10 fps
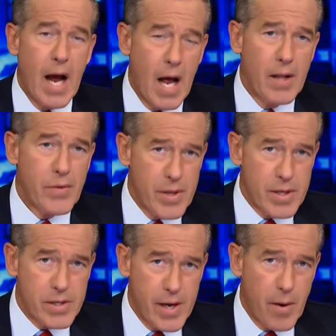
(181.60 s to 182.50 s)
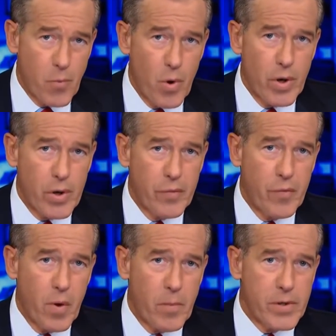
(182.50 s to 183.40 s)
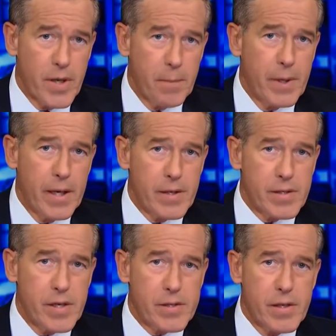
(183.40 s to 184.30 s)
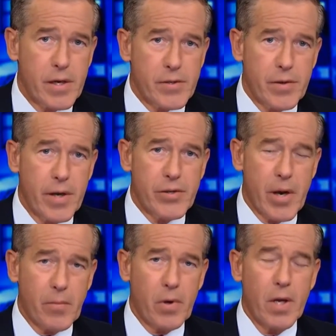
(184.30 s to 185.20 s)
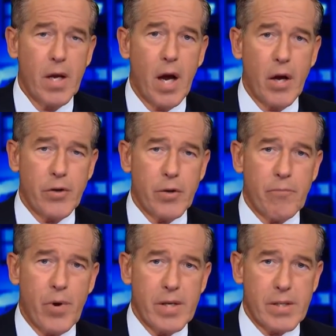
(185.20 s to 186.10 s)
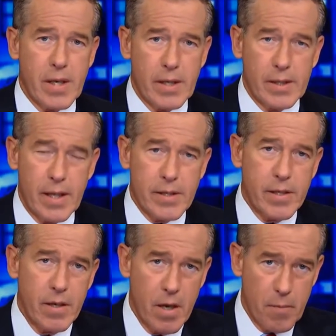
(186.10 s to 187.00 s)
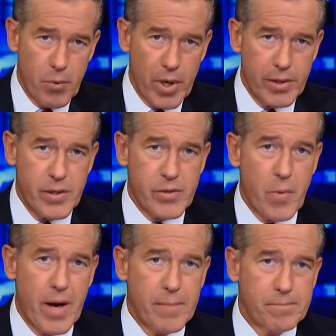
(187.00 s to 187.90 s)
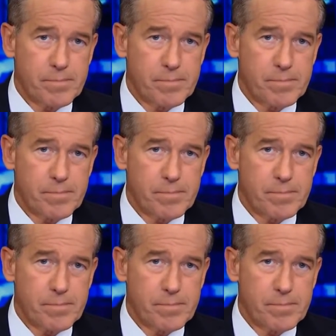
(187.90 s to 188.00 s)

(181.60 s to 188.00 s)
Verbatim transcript: on this network, a former deputy assistant attorney general under President Clinton put it this way.